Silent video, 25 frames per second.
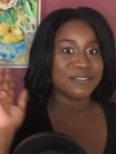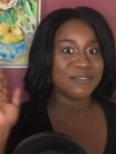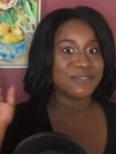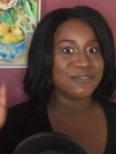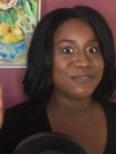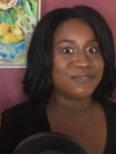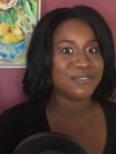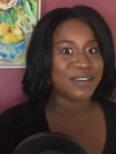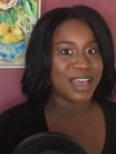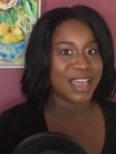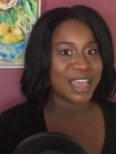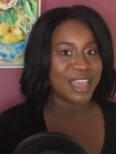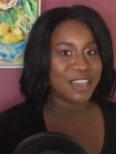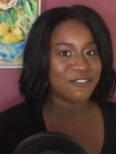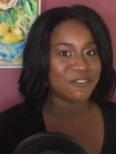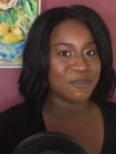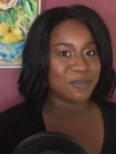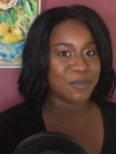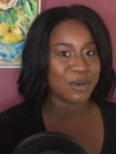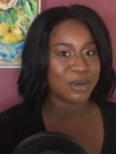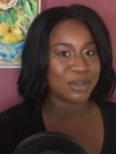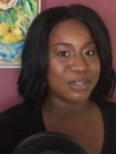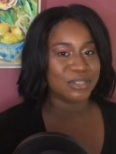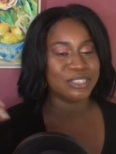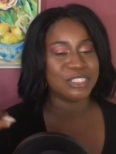5
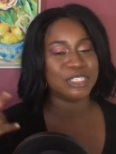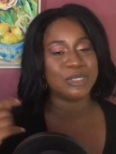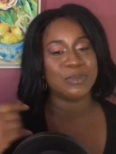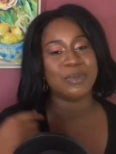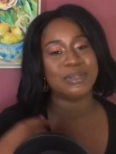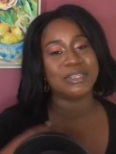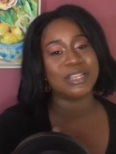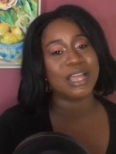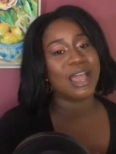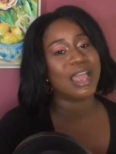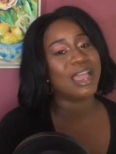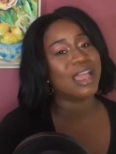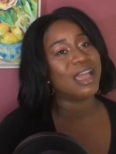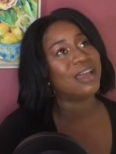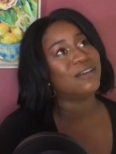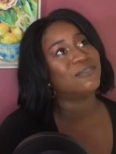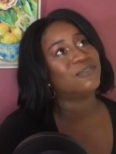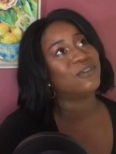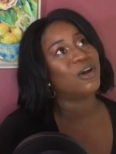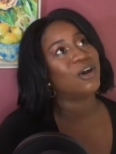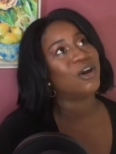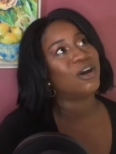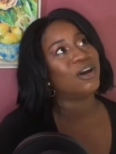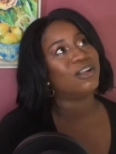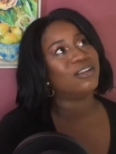months, but I have
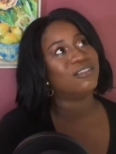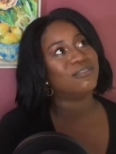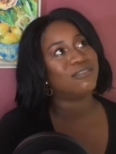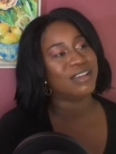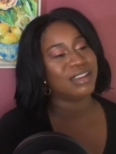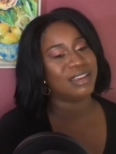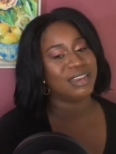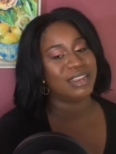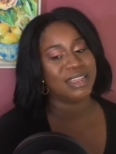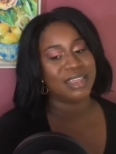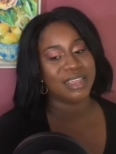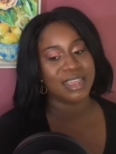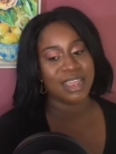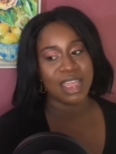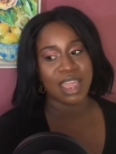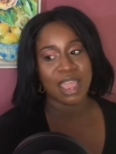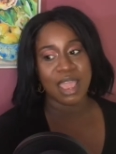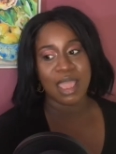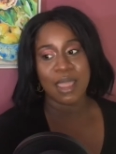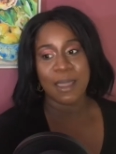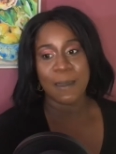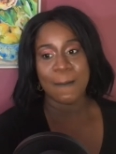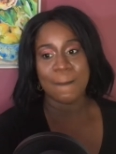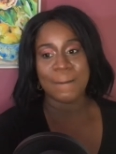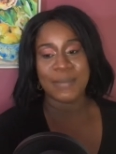already
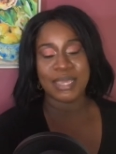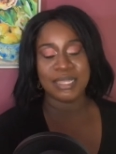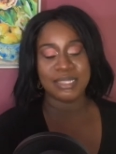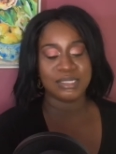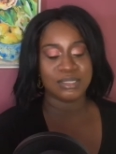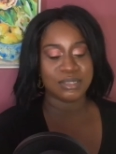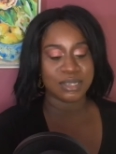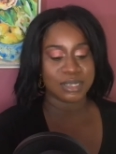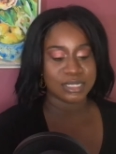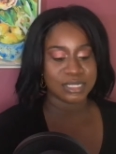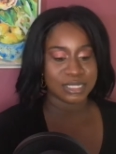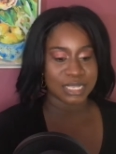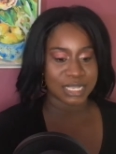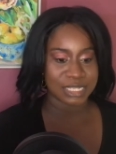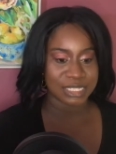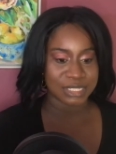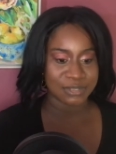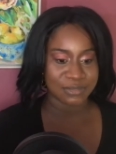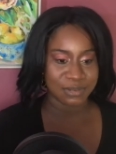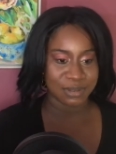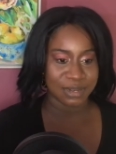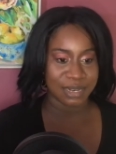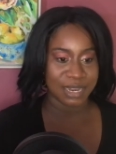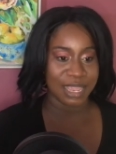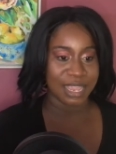been
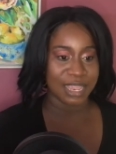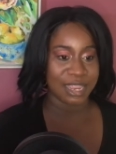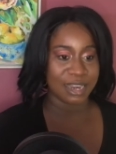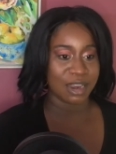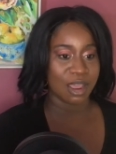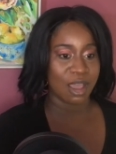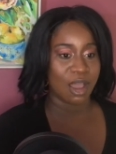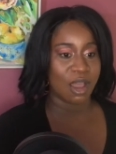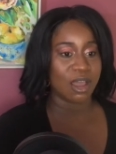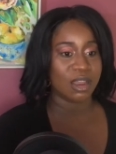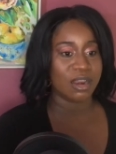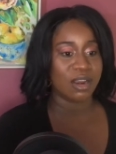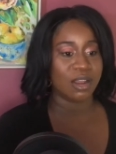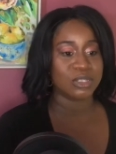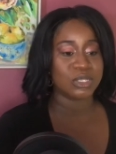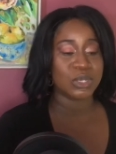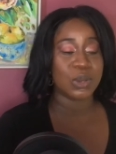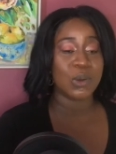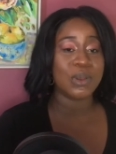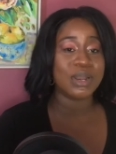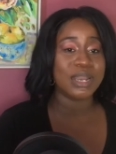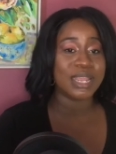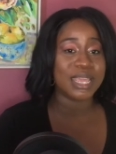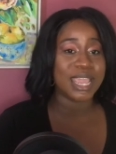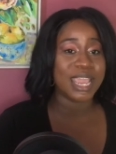successful in not
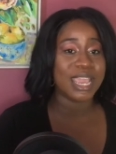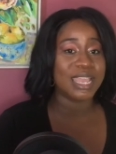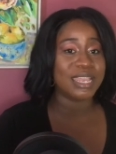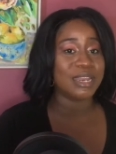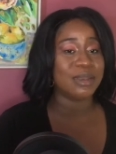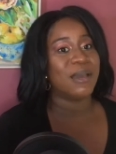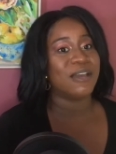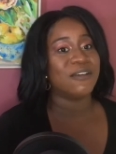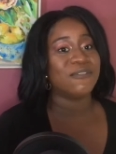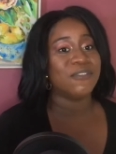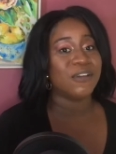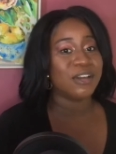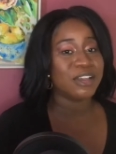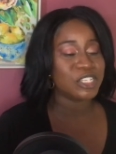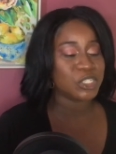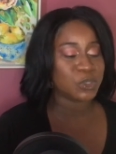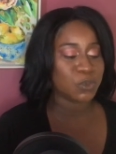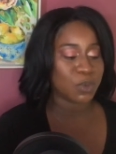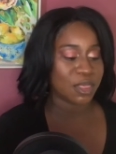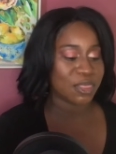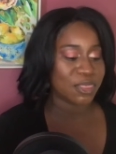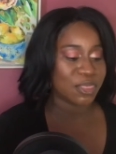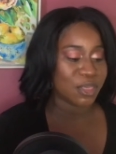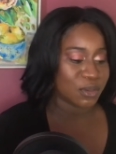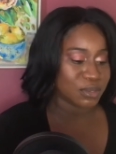only getting my first
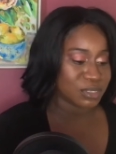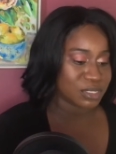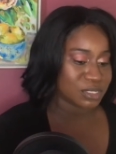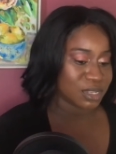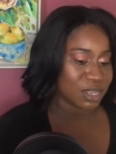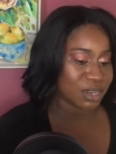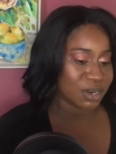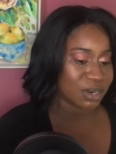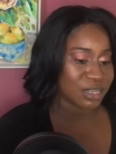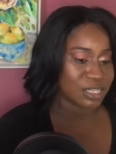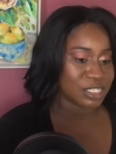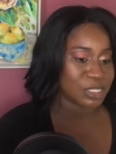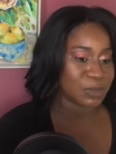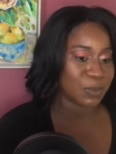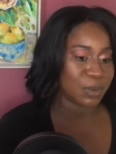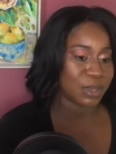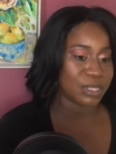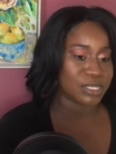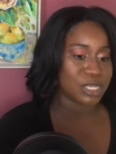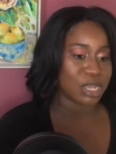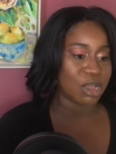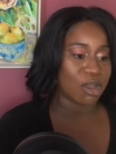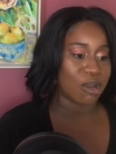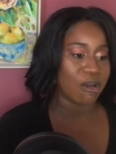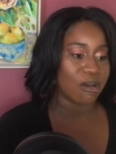$1,000, but
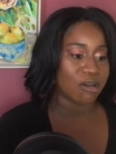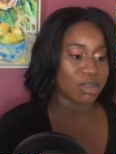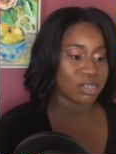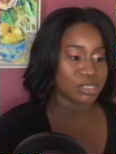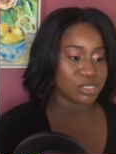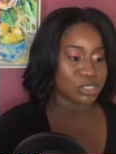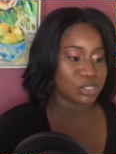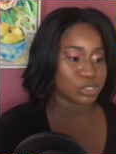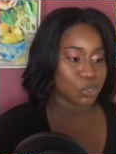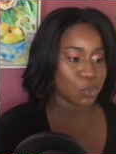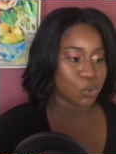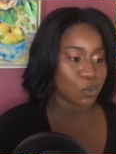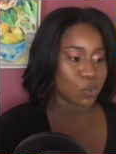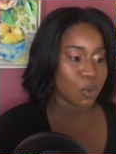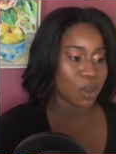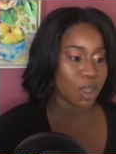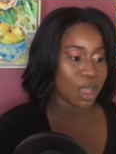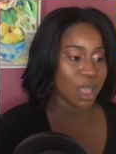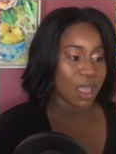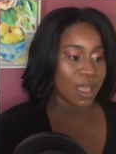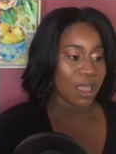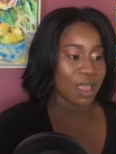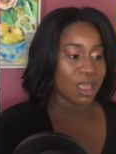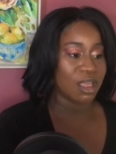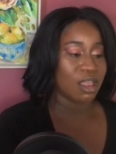also
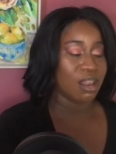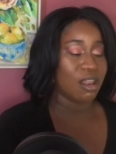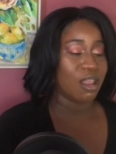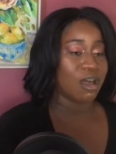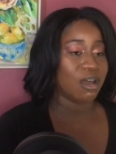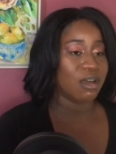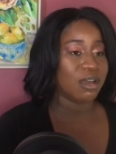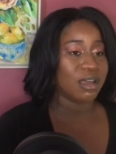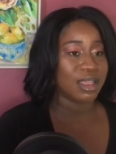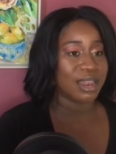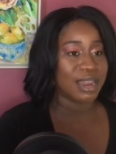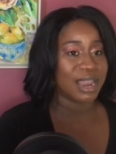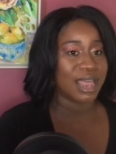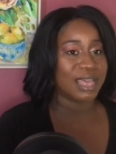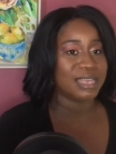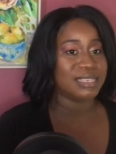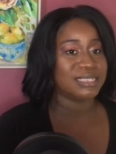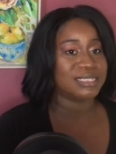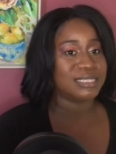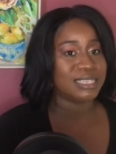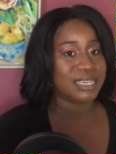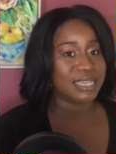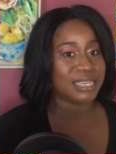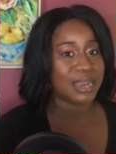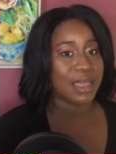
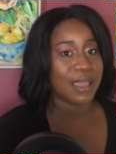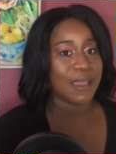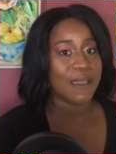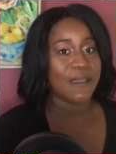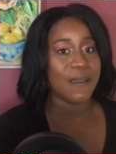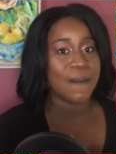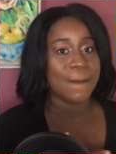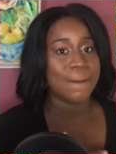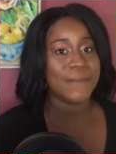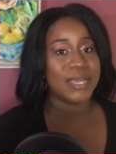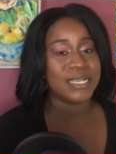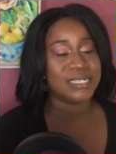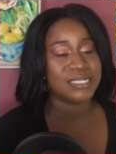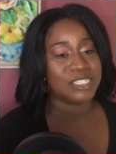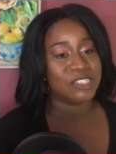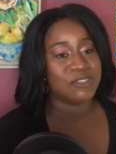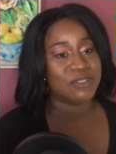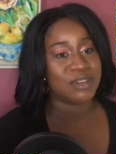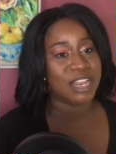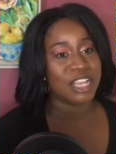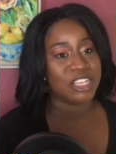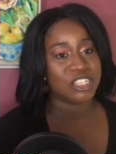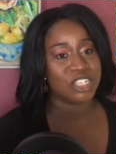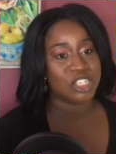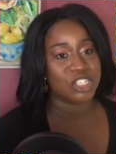long-lasting business
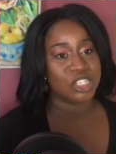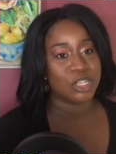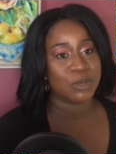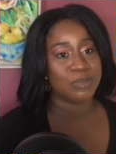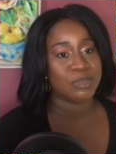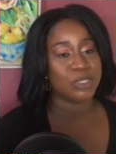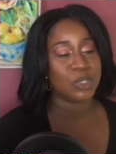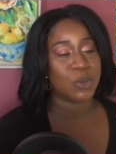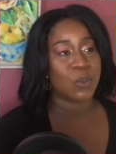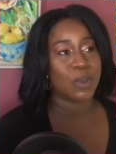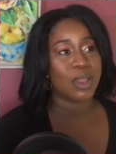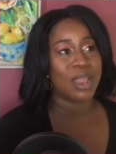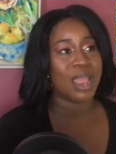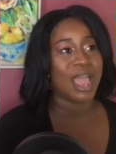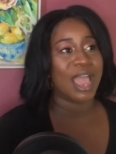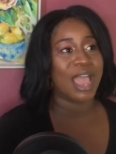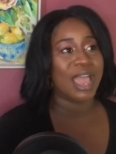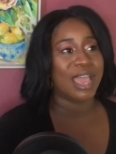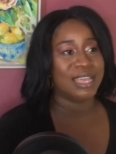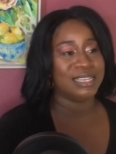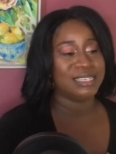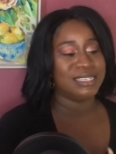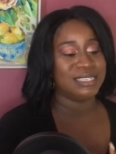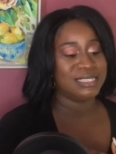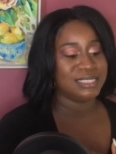relationships where
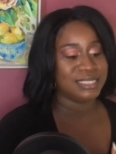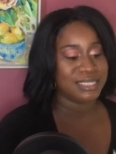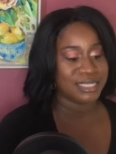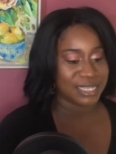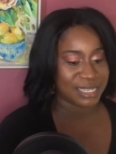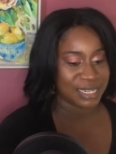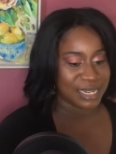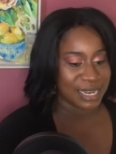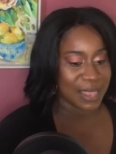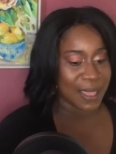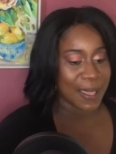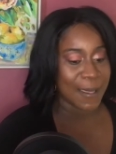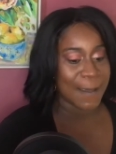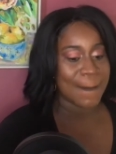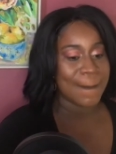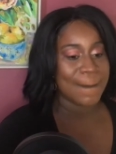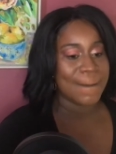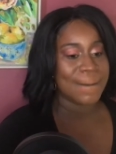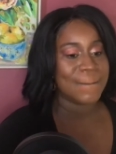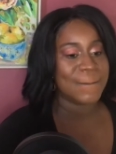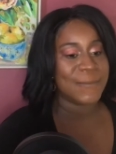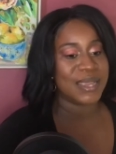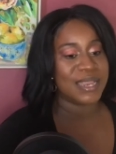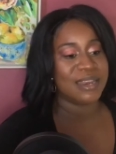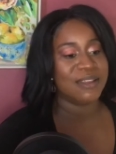I still
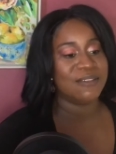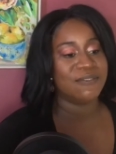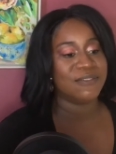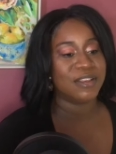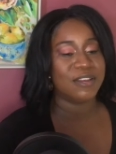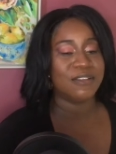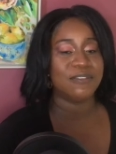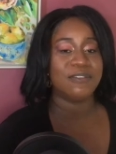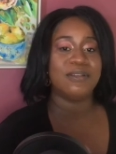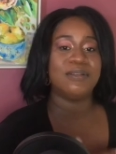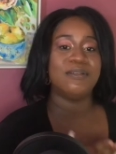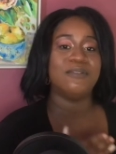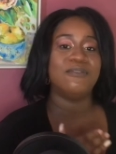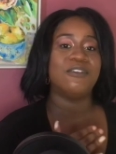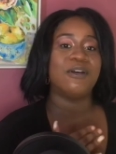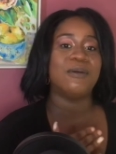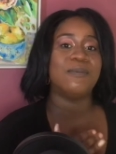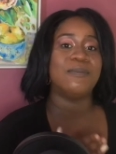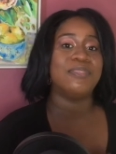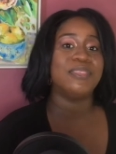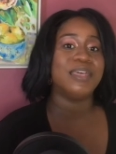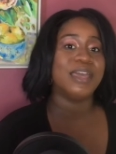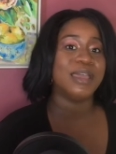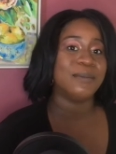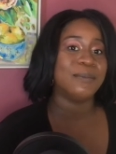benefit from
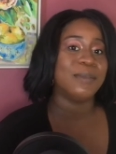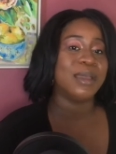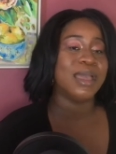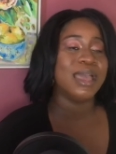them